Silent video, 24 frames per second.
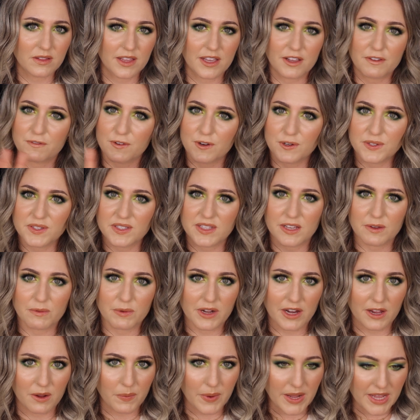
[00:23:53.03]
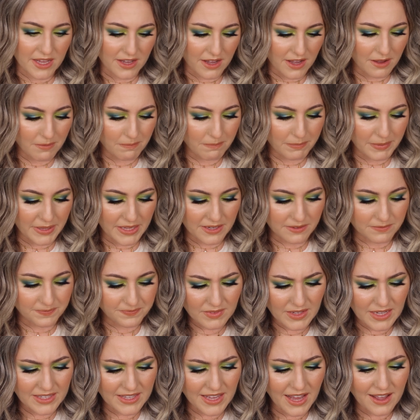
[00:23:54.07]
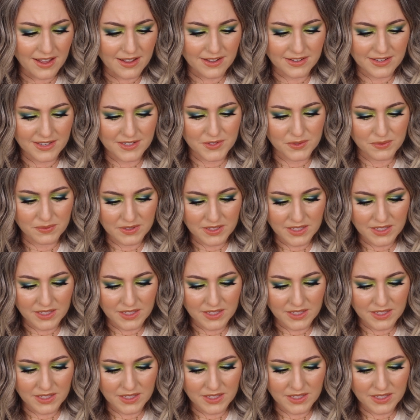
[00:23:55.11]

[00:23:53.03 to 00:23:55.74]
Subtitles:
like first thing when I wake up. But yeah, it's